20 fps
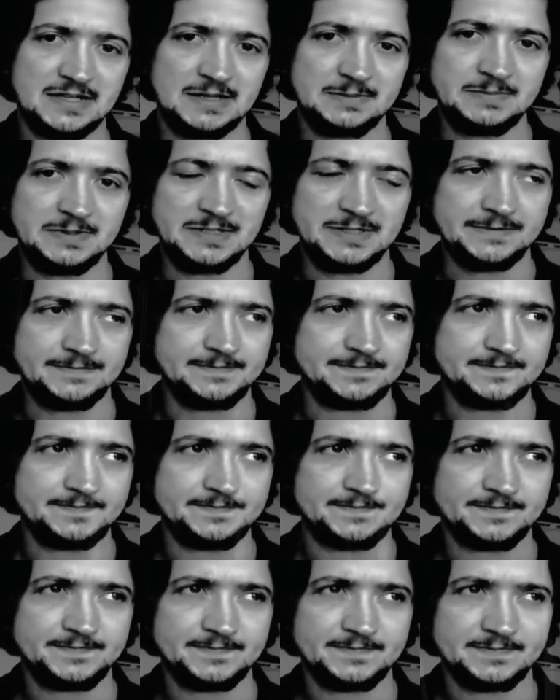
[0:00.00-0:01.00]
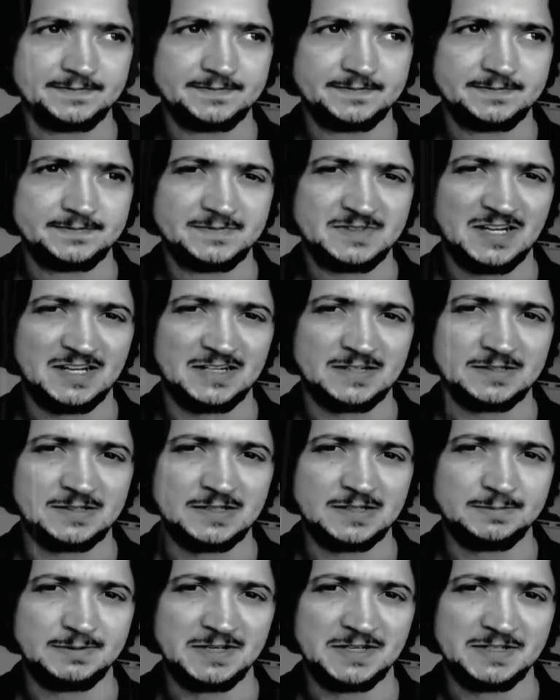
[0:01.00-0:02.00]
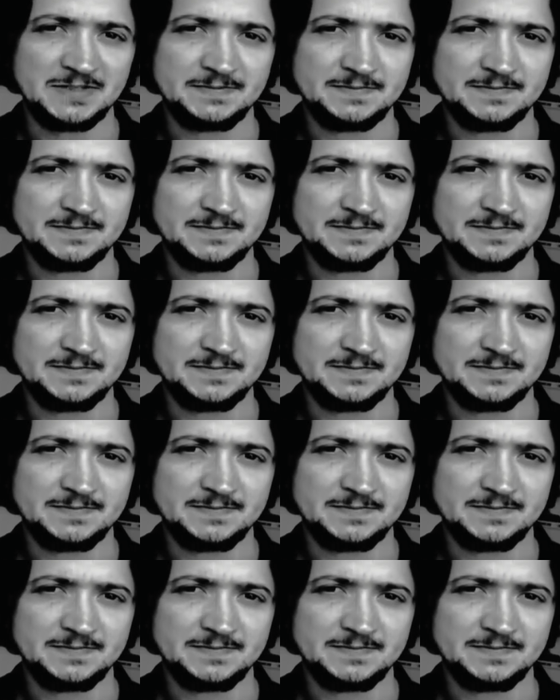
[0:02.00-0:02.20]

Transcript: it would be kind of creepy.